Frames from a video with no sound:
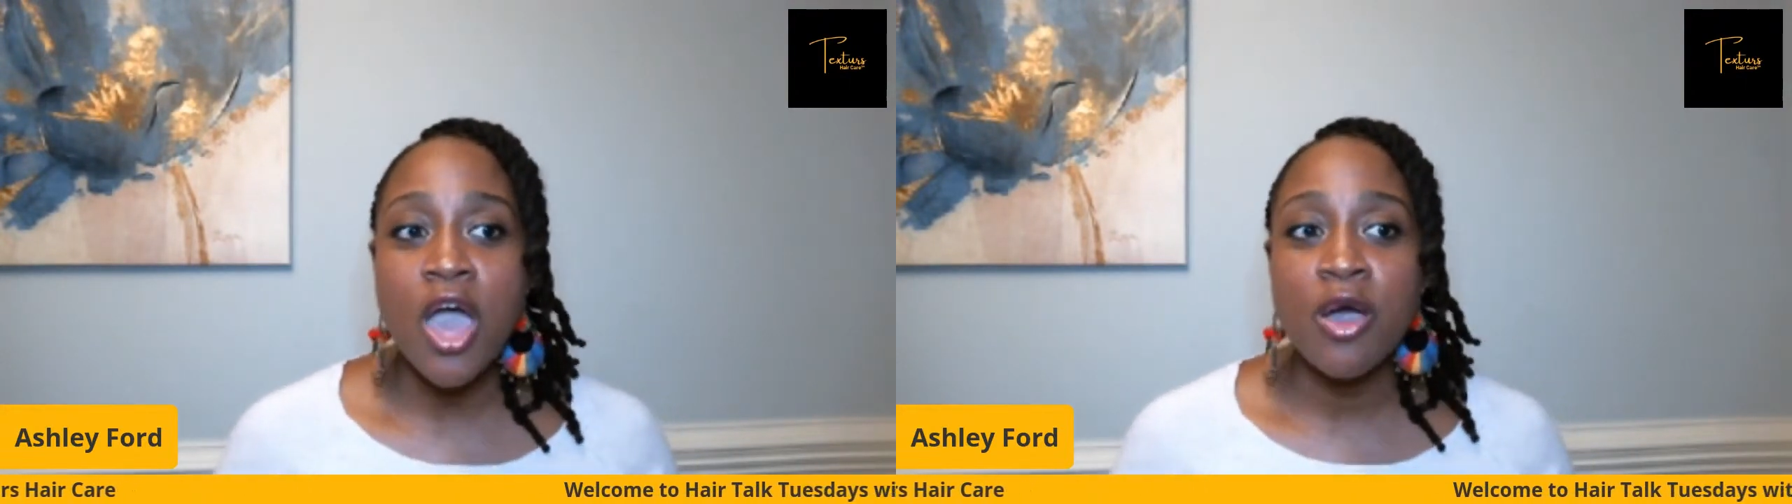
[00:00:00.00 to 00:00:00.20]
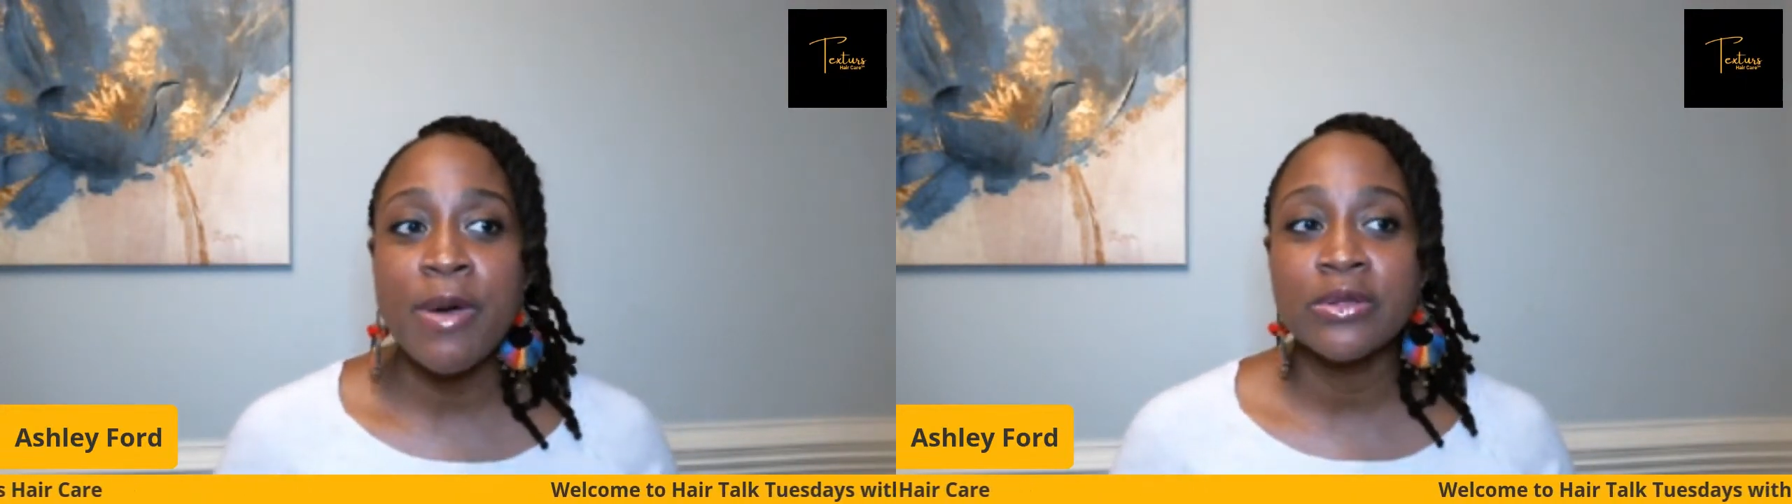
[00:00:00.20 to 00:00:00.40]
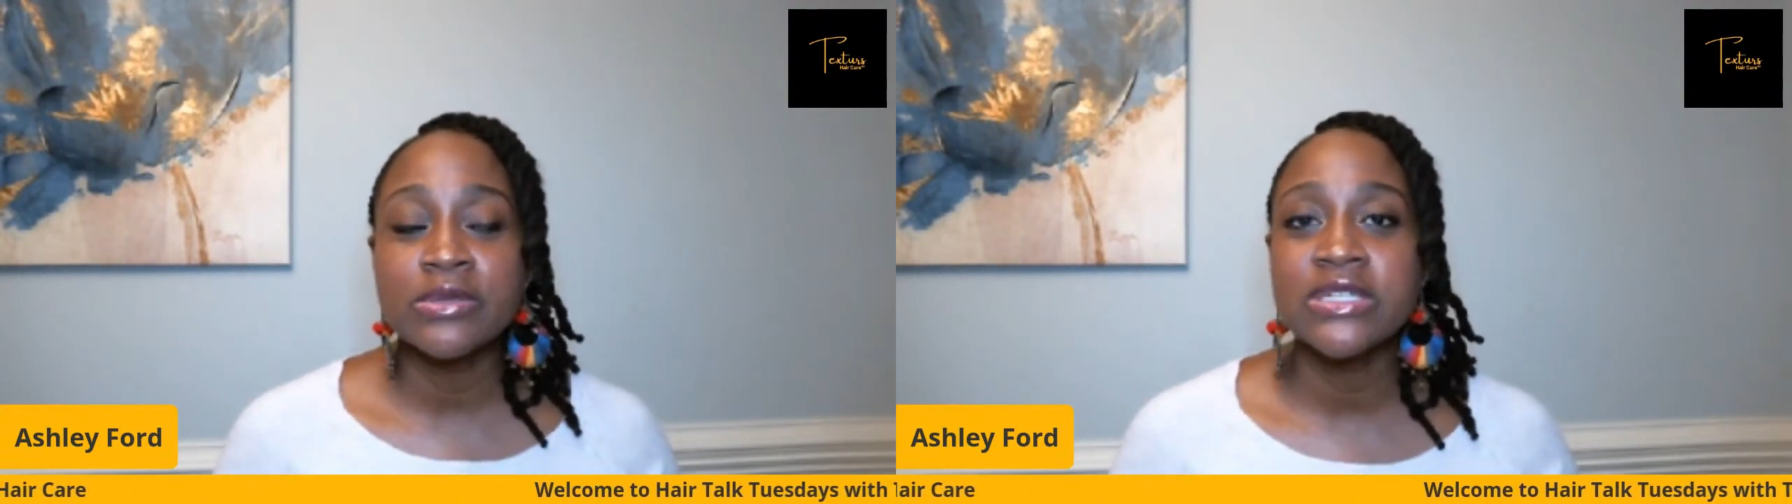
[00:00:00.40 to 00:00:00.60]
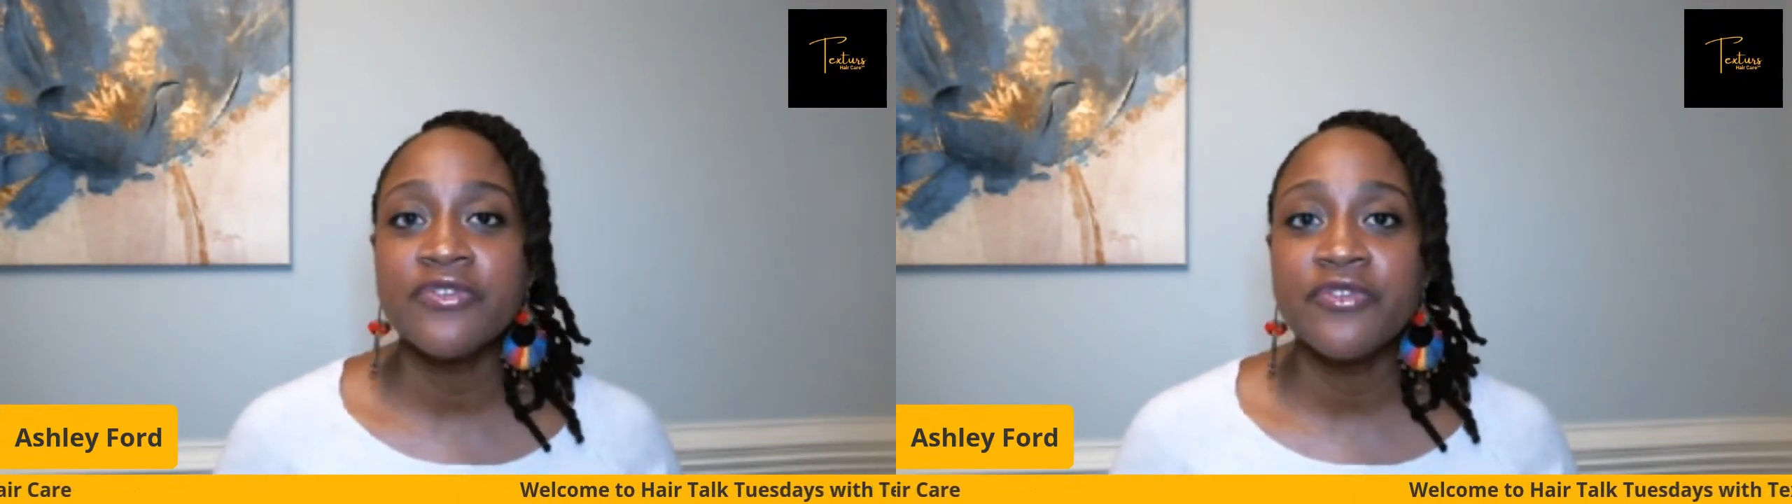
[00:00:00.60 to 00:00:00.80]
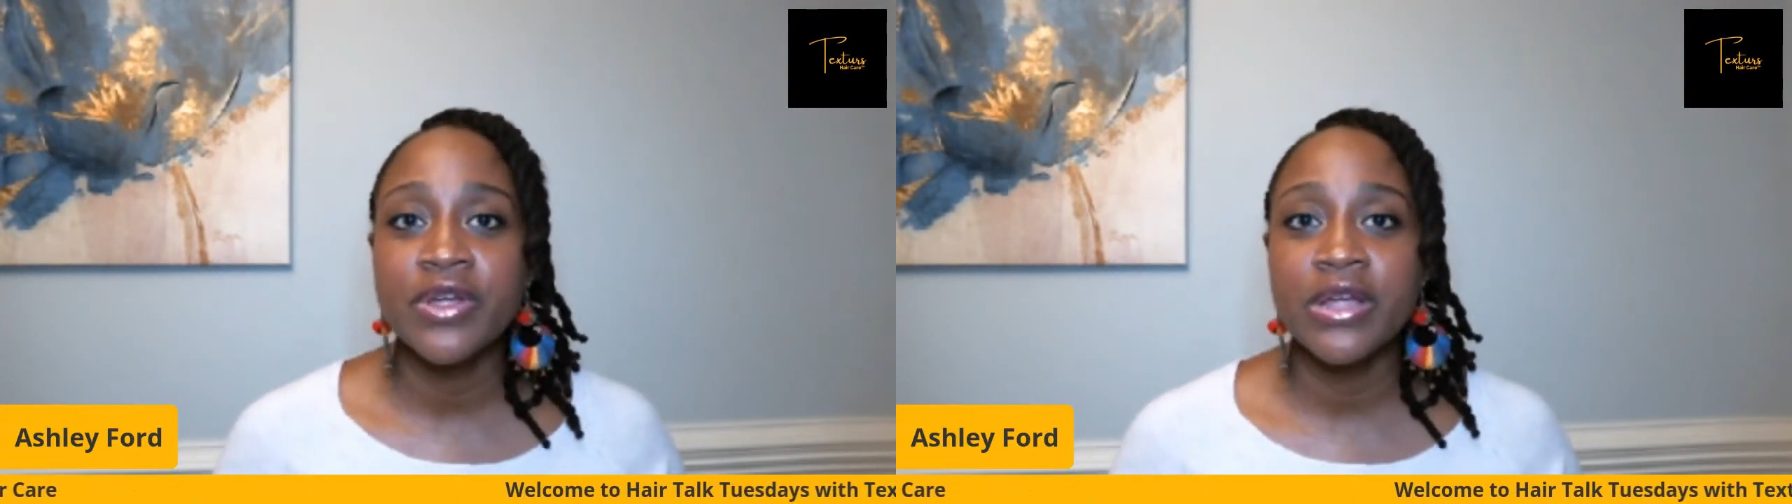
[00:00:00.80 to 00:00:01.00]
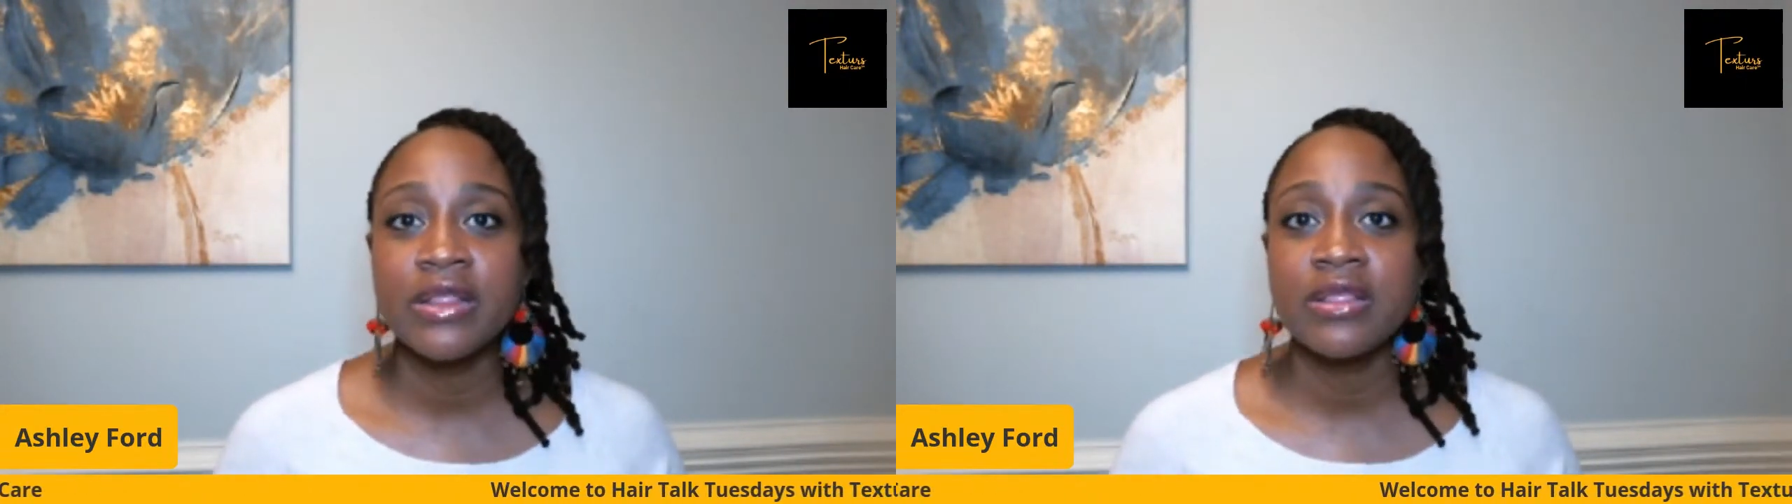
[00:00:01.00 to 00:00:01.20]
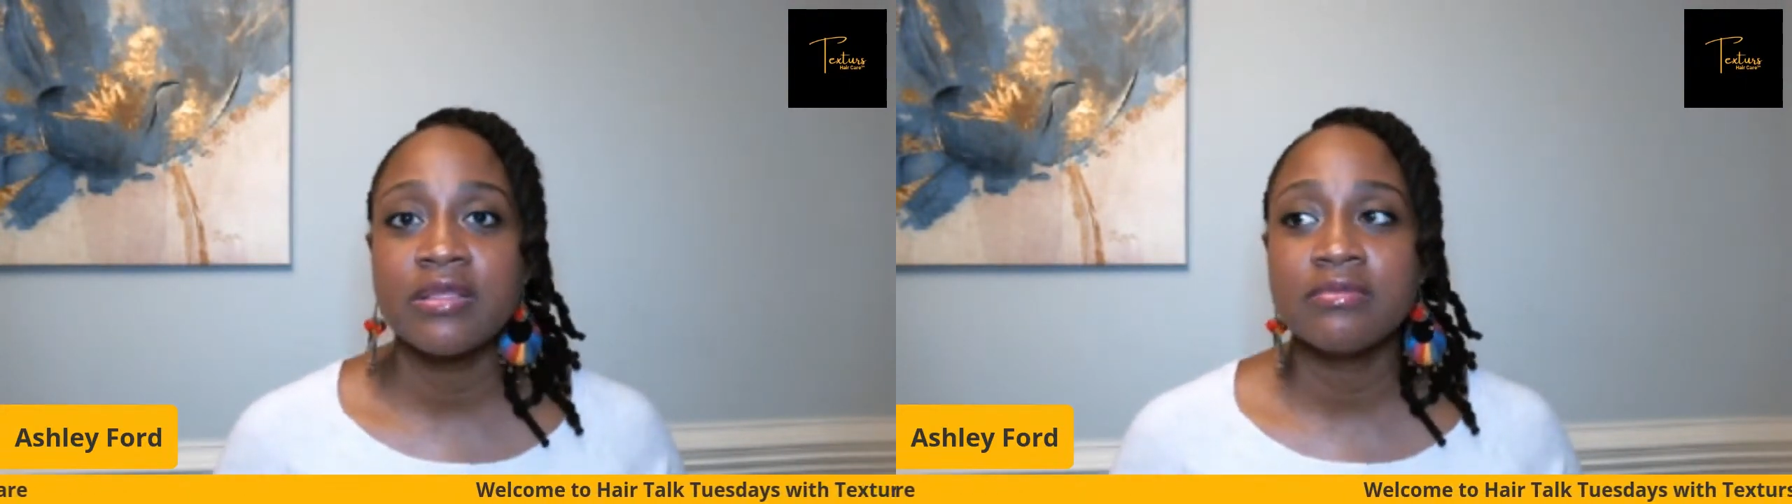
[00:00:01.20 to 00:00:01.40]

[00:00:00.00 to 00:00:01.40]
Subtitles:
about different